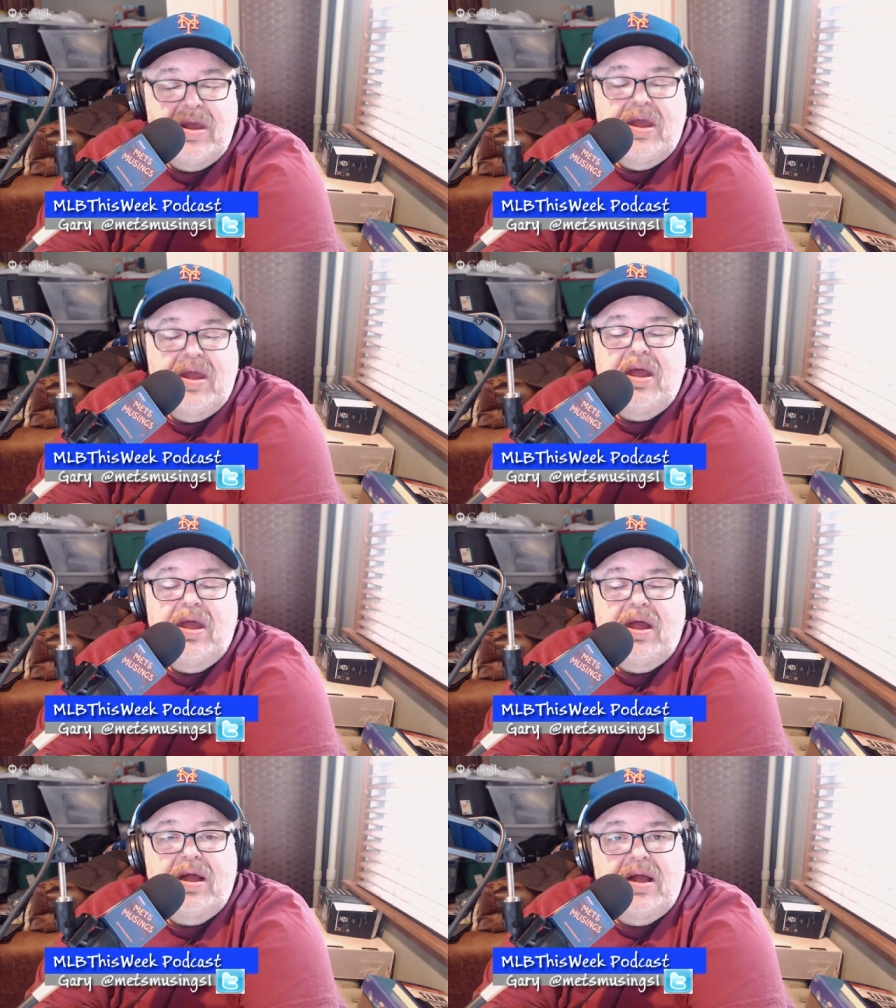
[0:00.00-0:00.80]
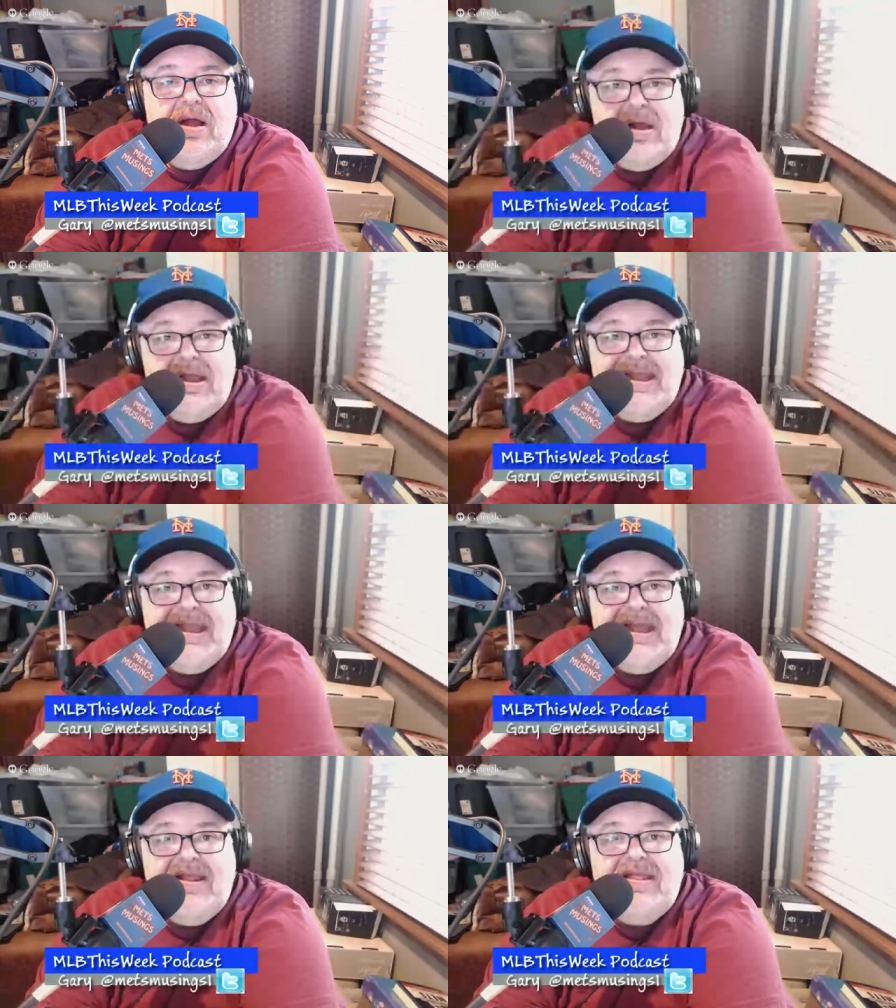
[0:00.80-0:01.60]

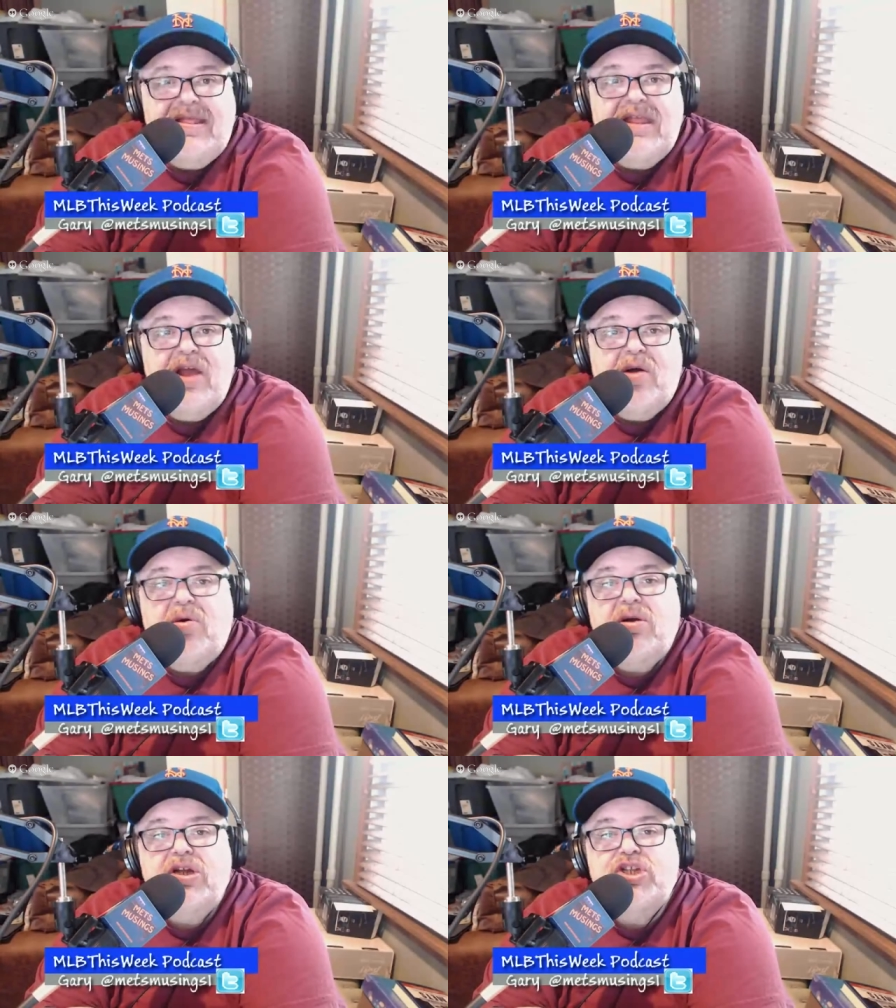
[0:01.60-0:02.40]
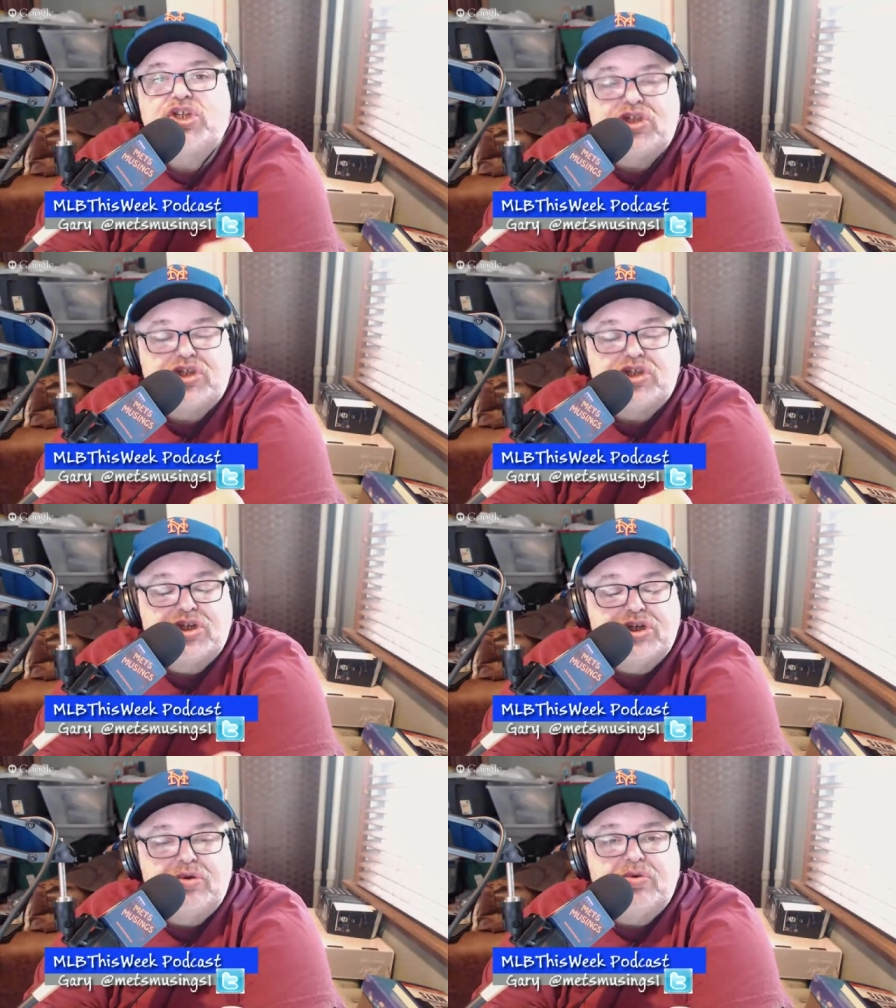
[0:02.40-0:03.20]
they are
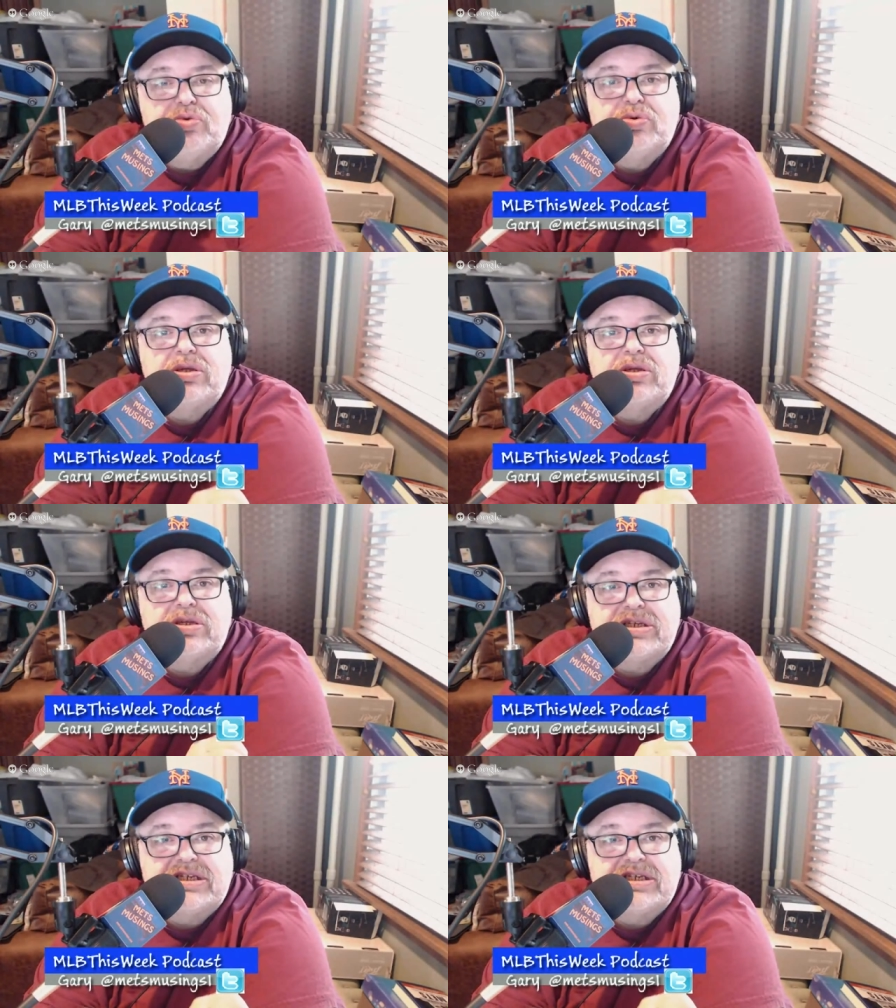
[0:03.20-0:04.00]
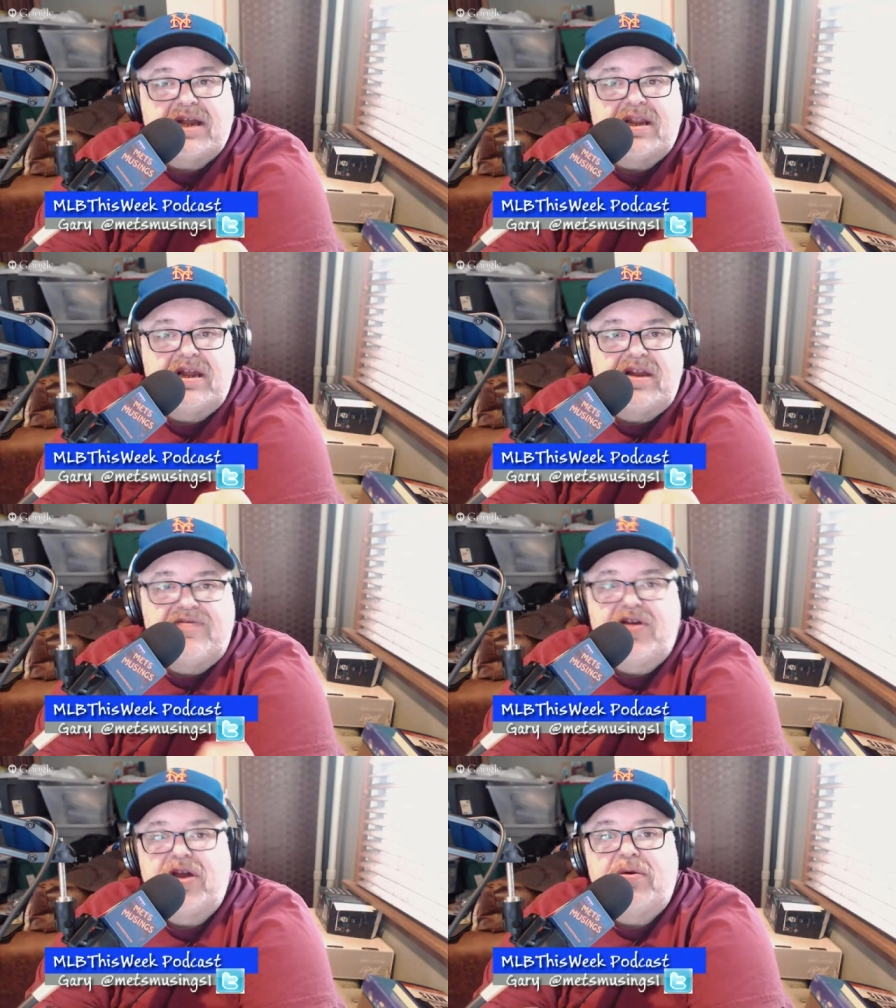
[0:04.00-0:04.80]
two solid
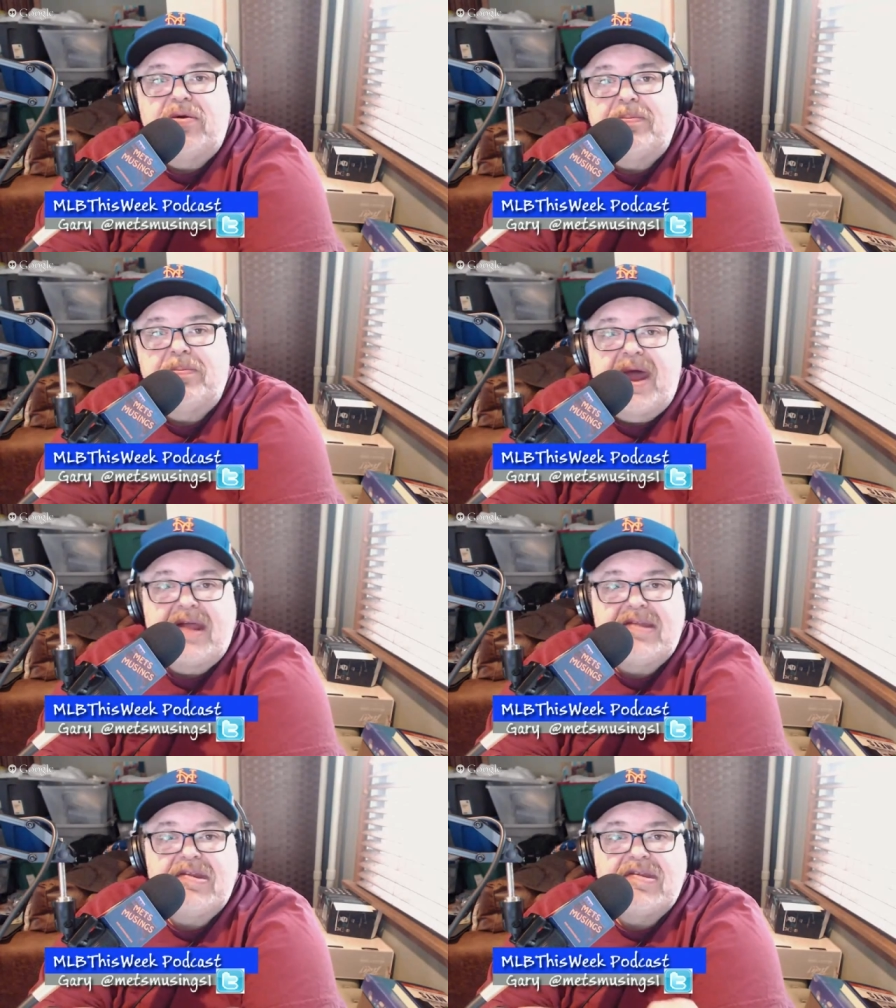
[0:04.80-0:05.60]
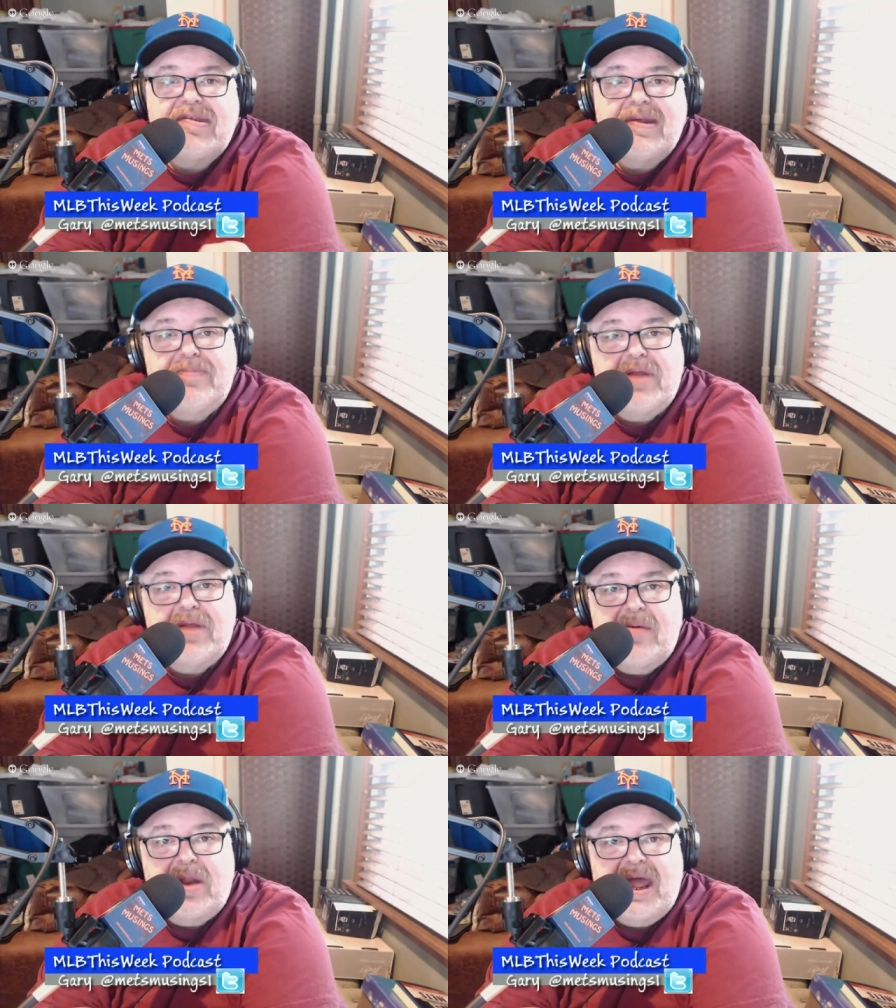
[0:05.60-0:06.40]
veteran bats and something they were
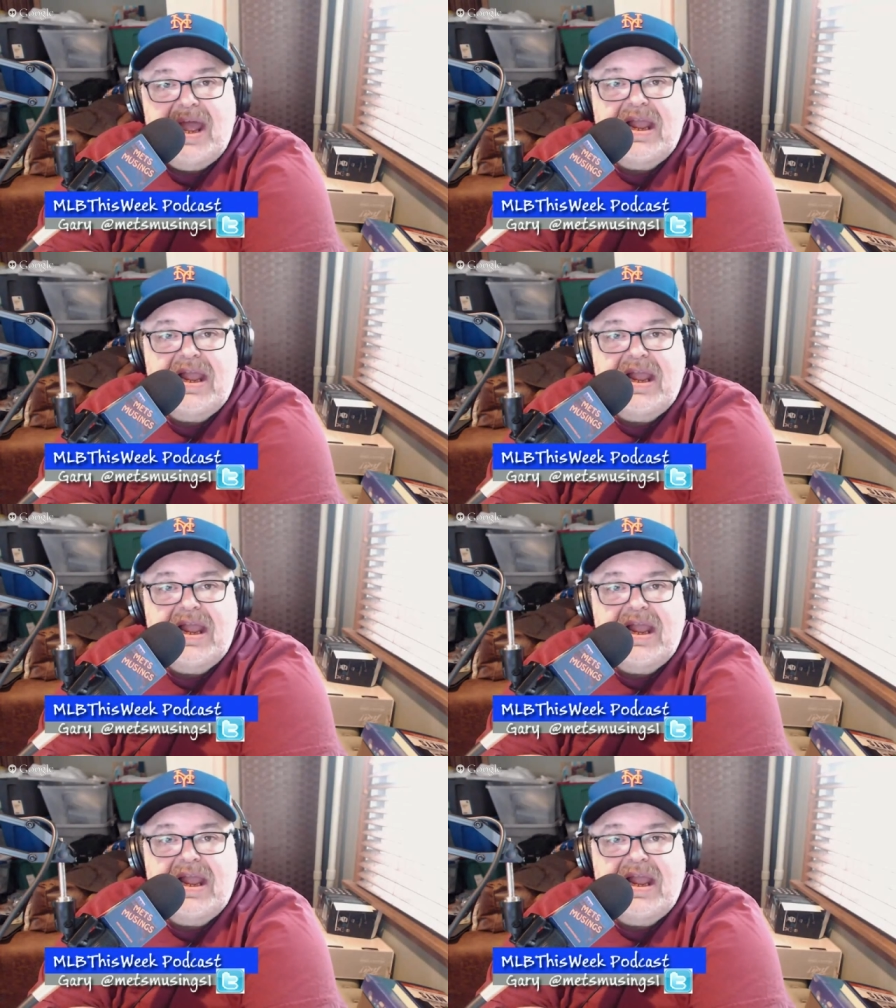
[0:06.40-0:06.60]
lacking.